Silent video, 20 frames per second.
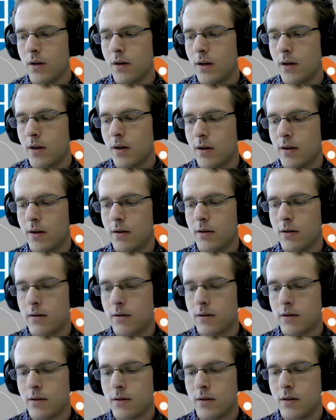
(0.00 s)

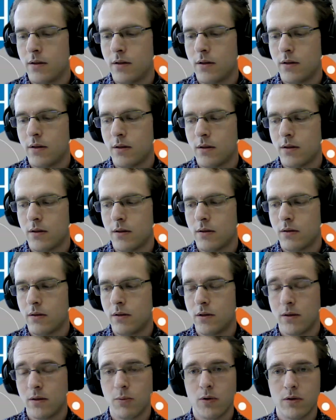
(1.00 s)
And
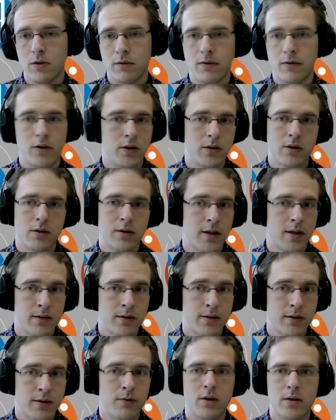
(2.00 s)
this was very
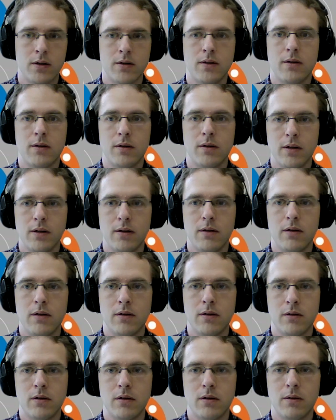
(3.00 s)
successful for us in
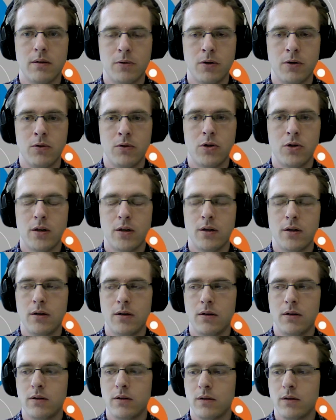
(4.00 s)
this approach.
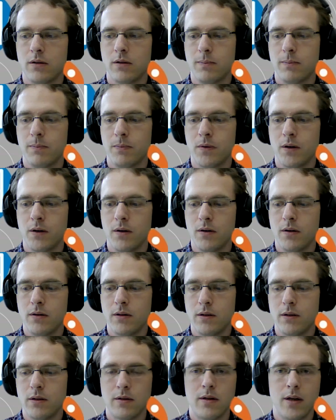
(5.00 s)
And
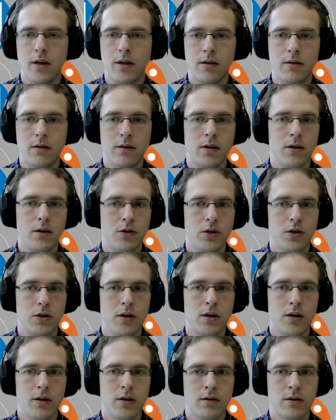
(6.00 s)
since then,
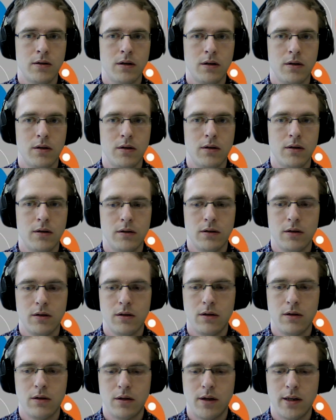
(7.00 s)
CIG has started
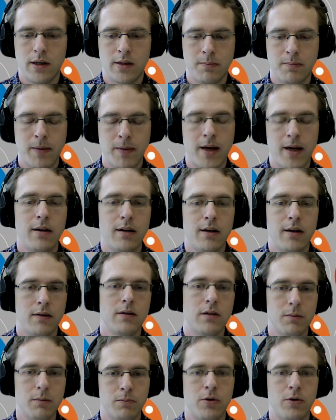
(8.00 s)
expanding
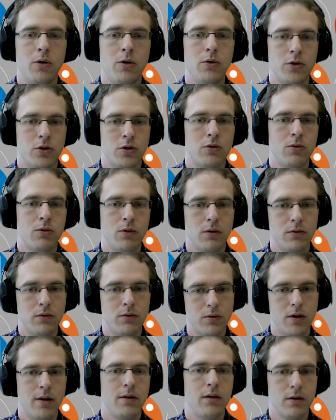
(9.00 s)
this approach
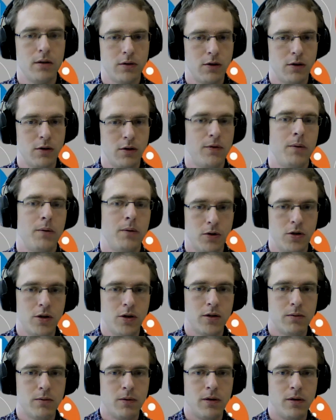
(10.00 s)
to other software
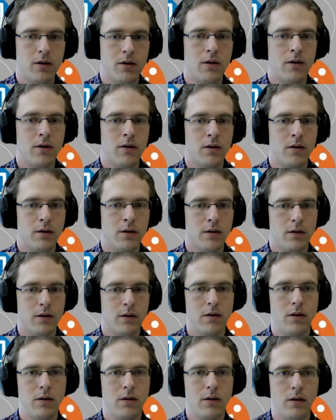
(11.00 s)
projects within
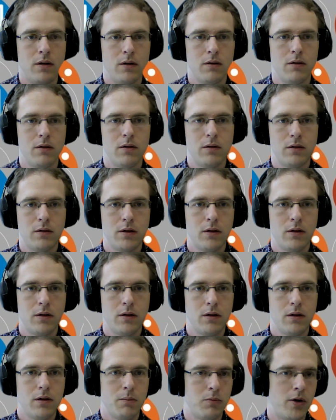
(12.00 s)
the SIG
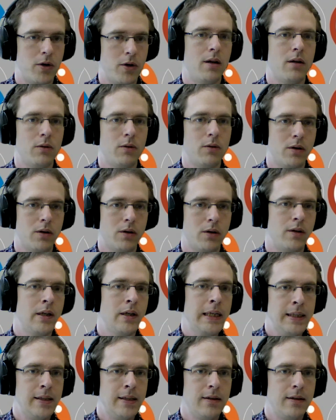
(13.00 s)
umbrella, or
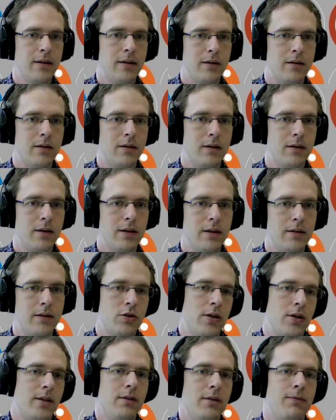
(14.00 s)
it
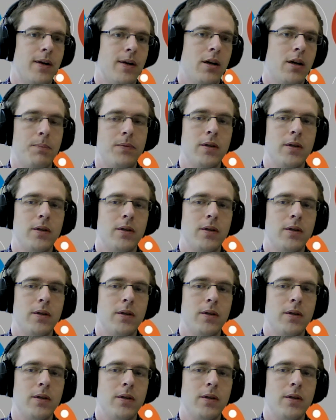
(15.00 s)
essentially developed